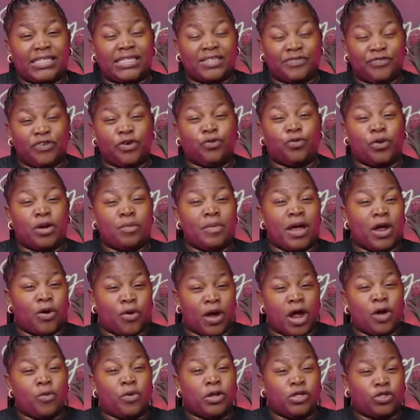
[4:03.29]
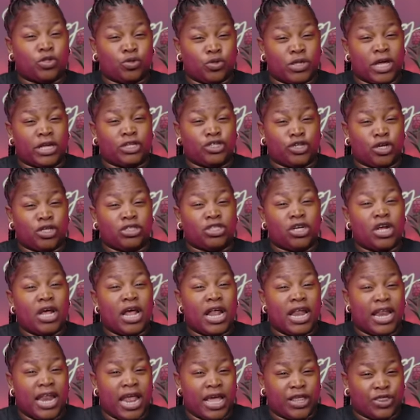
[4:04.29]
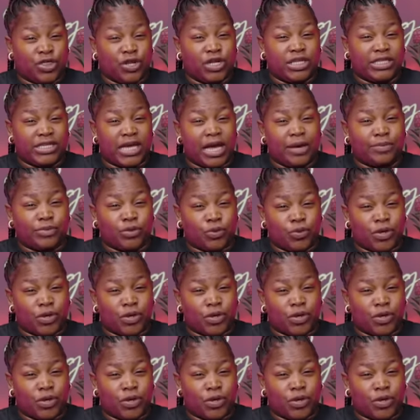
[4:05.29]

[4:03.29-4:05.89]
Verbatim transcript: different when my grand went to that church like three times,